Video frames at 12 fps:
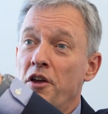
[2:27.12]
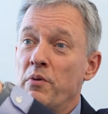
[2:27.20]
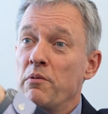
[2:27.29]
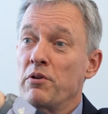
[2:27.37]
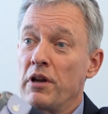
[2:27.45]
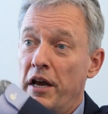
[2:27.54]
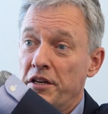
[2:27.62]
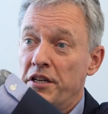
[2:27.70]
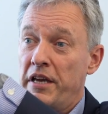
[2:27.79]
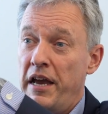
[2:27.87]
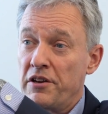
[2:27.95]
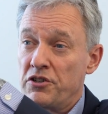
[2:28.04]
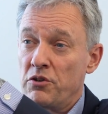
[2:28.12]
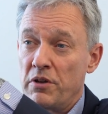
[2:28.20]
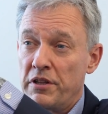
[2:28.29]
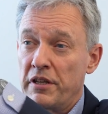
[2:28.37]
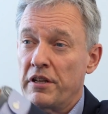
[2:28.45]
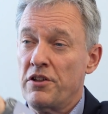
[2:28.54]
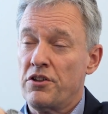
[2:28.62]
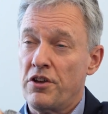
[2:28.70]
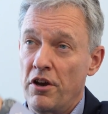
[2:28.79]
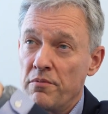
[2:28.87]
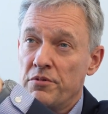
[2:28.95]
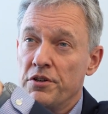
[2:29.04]
we would like to get to. We think there's
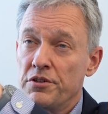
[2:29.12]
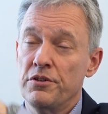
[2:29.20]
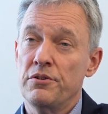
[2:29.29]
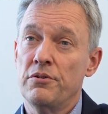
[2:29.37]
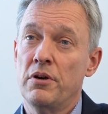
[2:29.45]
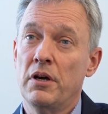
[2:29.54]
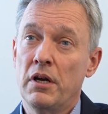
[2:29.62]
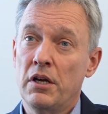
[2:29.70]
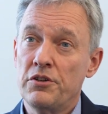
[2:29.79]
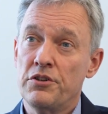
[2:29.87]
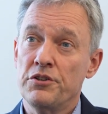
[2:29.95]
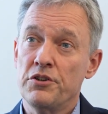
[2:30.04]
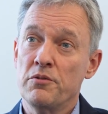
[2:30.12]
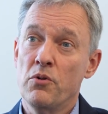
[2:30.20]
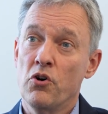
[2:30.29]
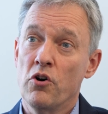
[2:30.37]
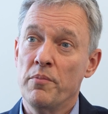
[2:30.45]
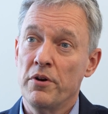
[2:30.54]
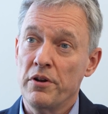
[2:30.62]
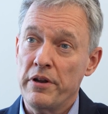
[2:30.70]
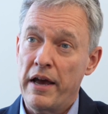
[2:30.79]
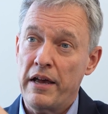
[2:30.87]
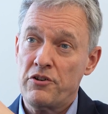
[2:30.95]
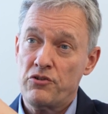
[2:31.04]
scope to do more, but
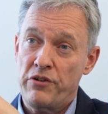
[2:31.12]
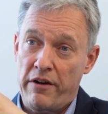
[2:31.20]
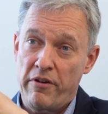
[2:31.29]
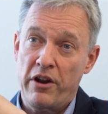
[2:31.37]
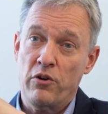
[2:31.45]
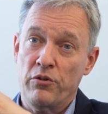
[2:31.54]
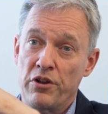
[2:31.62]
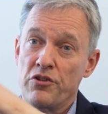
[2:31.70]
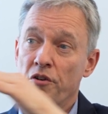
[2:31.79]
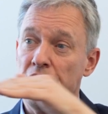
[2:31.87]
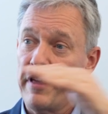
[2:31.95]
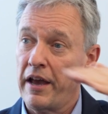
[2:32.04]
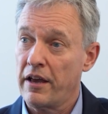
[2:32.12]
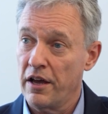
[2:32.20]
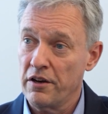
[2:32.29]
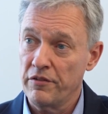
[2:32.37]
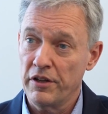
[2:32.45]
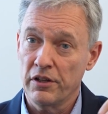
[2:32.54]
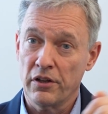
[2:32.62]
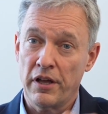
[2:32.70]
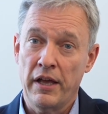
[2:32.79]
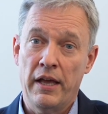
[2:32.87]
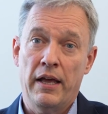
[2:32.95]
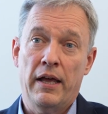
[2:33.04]
our track record is of that kind of ilk.
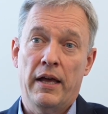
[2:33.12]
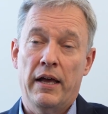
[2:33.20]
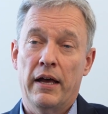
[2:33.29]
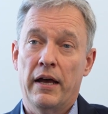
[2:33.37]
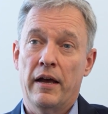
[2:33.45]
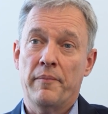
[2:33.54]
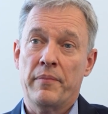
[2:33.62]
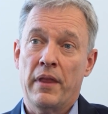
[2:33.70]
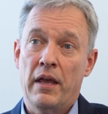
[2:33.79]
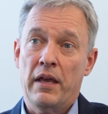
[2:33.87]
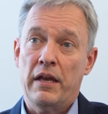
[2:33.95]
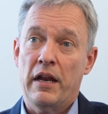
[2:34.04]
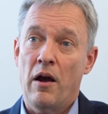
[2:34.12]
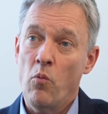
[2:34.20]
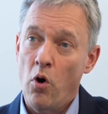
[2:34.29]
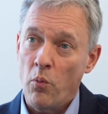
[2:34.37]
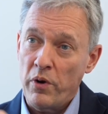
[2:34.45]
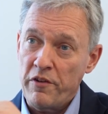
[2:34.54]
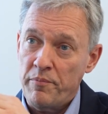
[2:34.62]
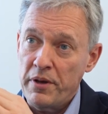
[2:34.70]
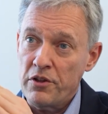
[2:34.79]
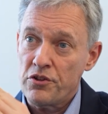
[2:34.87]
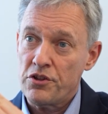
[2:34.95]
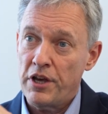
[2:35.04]
And what we've
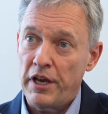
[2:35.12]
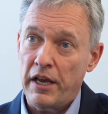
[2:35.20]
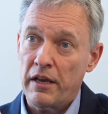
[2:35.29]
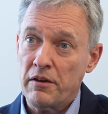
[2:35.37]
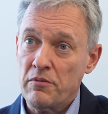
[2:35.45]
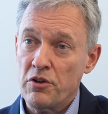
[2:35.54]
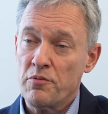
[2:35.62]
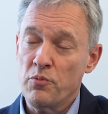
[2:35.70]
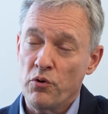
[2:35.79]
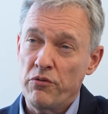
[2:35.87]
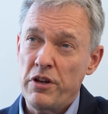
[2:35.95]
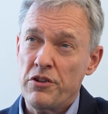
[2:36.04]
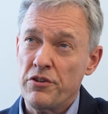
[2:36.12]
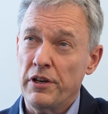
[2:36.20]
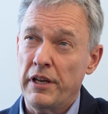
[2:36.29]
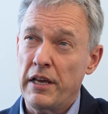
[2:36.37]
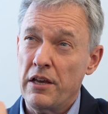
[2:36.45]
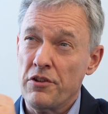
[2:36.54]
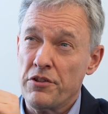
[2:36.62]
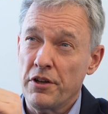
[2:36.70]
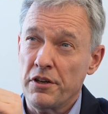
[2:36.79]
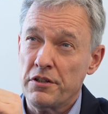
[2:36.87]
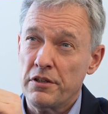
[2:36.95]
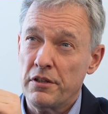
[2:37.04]
been seeing just more recently is
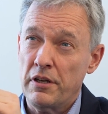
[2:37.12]
that